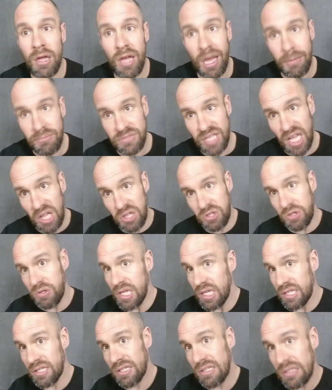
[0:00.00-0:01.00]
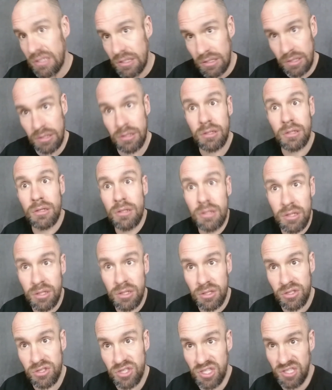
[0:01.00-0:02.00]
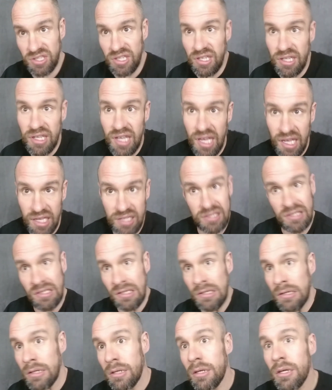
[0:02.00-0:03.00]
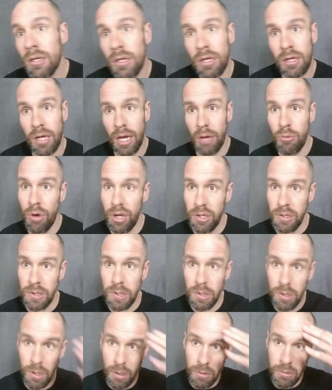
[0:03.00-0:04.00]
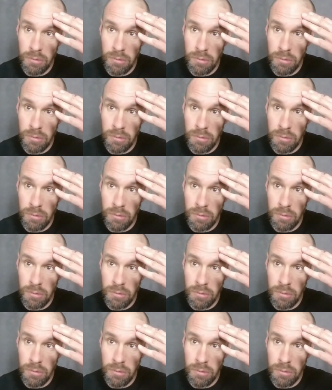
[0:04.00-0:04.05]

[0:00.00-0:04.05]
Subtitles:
I'm telling you this, just in case. I want you to know.